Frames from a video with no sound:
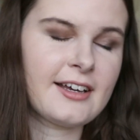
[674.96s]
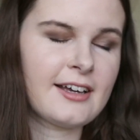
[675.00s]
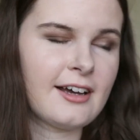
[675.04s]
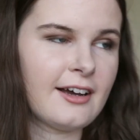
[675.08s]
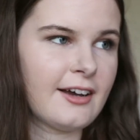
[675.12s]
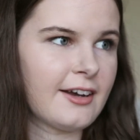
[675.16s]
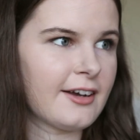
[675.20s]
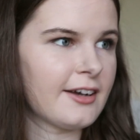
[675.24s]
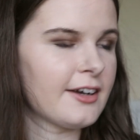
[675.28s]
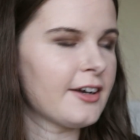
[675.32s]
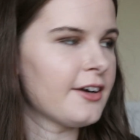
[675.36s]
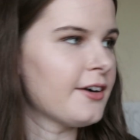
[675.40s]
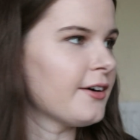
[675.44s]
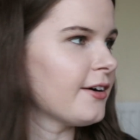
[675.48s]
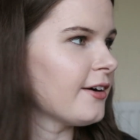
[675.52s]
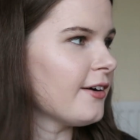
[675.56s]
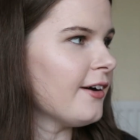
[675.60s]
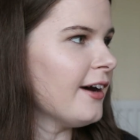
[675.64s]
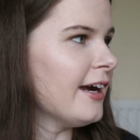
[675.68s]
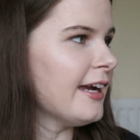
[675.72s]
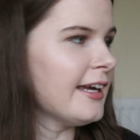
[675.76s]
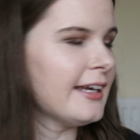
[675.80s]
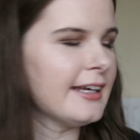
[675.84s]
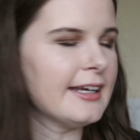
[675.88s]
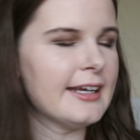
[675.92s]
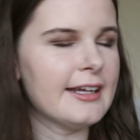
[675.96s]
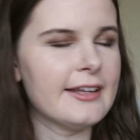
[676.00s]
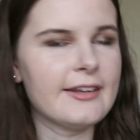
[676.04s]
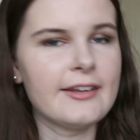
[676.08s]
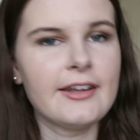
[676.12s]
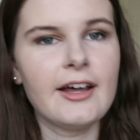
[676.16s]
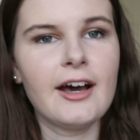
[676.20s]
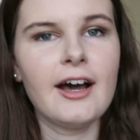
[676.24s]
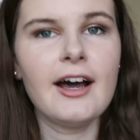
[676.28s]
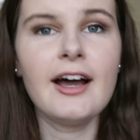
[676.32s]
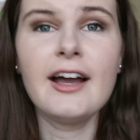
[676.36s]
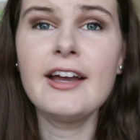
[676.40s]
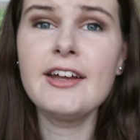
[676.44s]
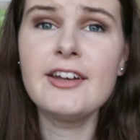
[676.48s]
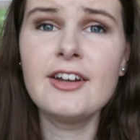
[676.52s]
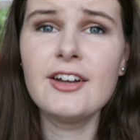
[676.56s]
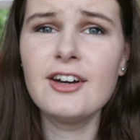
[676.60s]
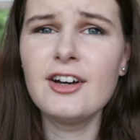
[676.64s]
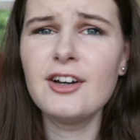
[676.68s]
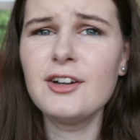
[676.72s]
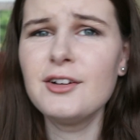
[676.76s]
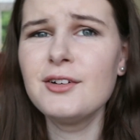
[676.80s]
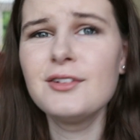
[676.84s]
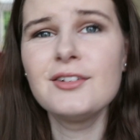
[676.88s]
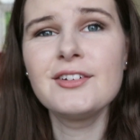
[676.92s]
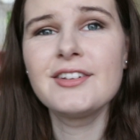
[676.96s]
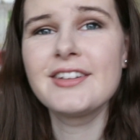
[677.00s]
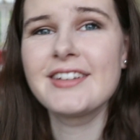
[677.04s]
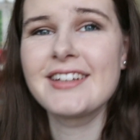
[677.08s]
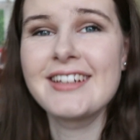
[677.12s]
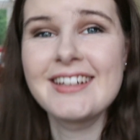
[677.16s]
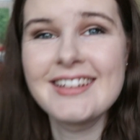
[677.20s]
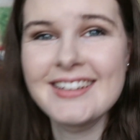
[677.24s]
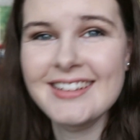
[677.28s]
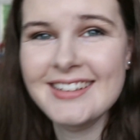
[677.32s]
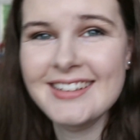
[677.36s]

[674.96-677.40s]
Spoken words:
Can't quite hit the high note.